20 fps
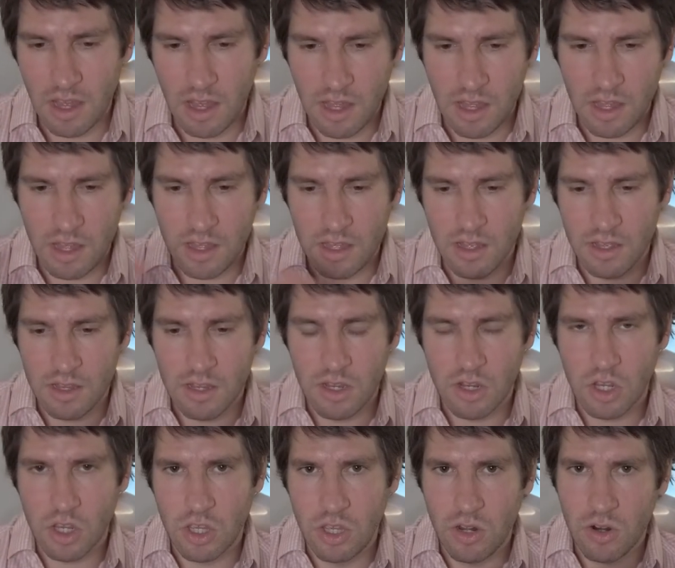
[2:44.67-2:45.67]
uh,
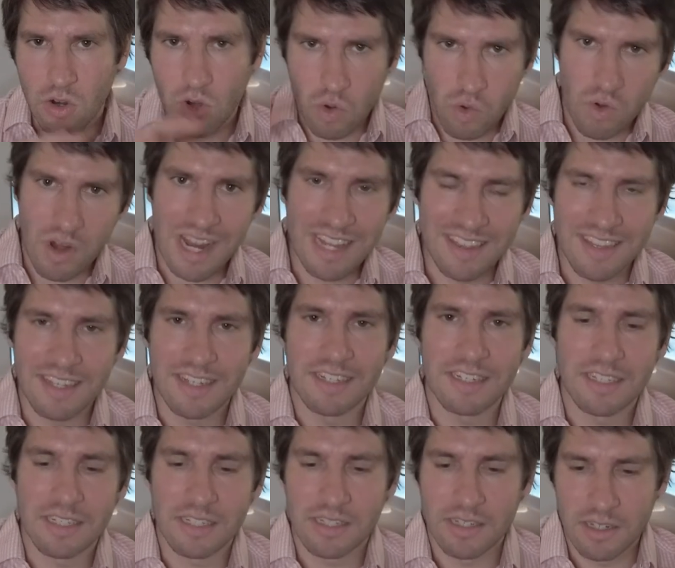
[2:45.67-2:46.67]
you know, create
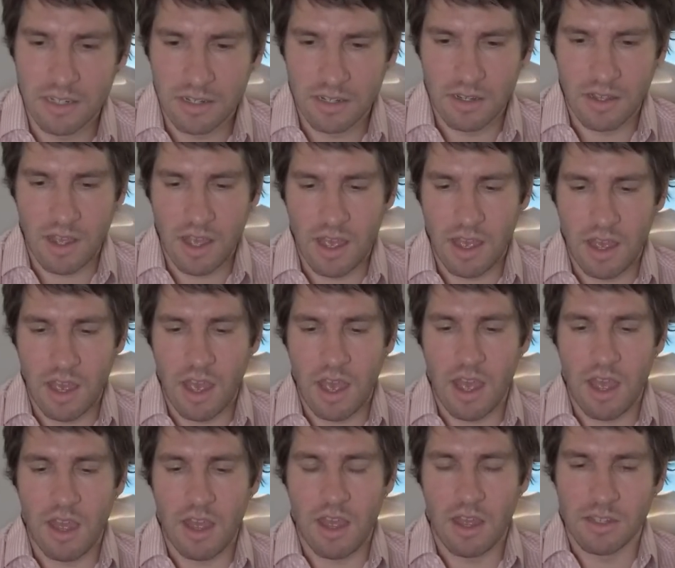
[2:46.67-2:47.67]
this
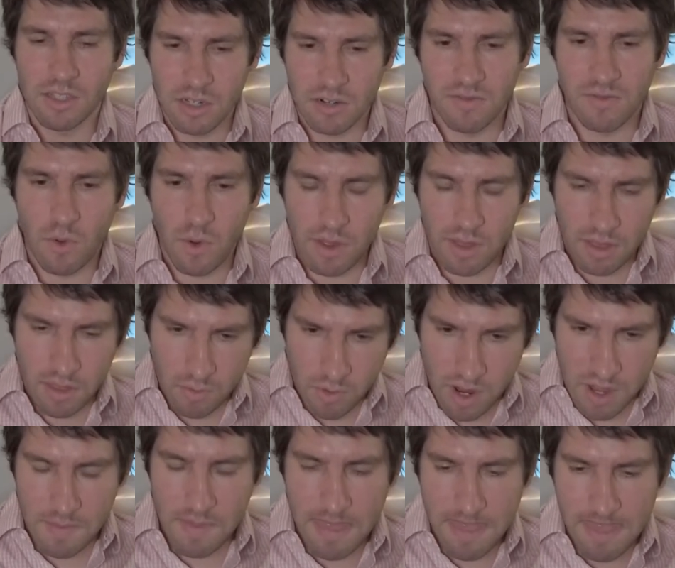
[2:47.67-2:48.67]
and so forth,
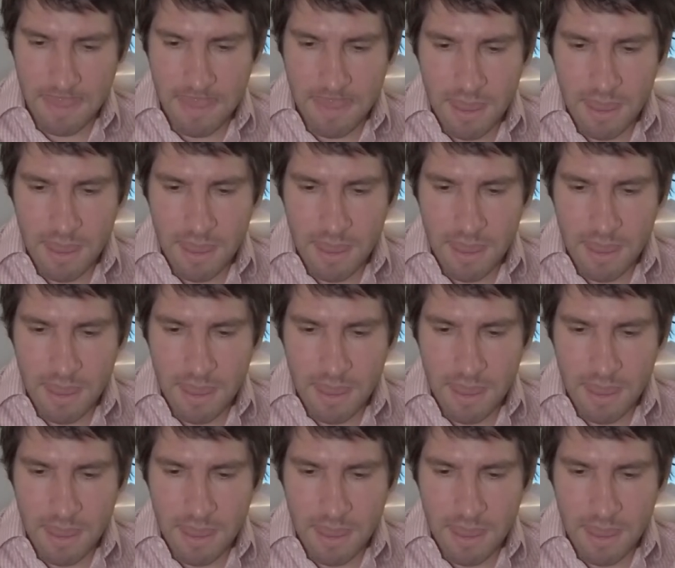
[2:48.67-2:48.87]
right?